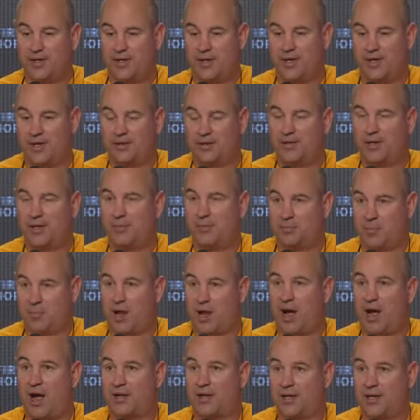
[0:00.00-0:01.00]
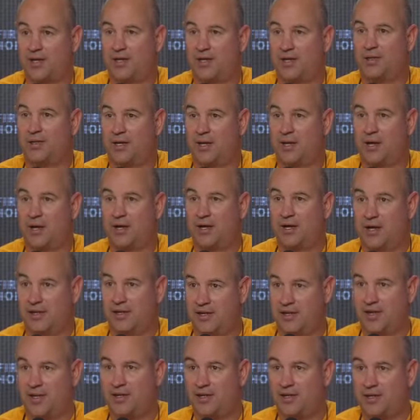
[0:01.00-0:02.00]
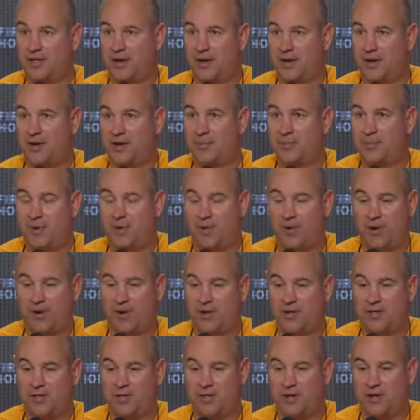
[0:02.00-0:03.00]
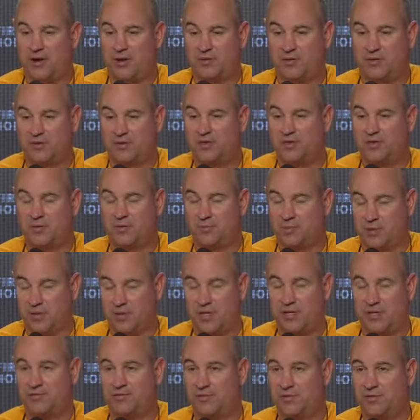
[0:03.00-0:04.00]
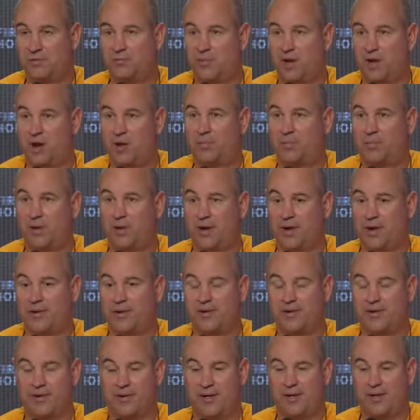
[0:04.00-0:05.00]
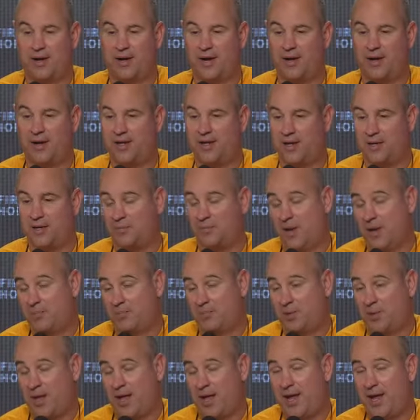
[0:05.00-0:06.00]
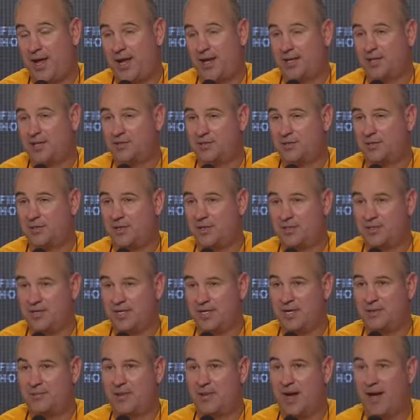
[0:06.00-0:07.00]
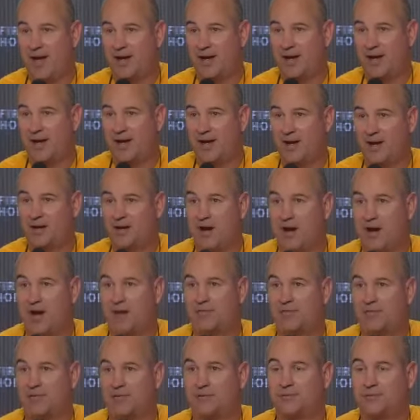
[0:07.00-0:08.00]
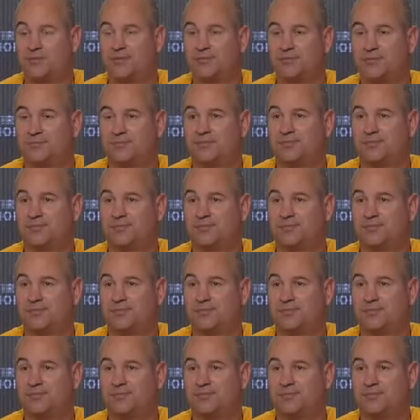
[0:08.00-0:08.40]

in blocking in the interior part. You know, he's just a complete football player and playing as good as anybody in our conference.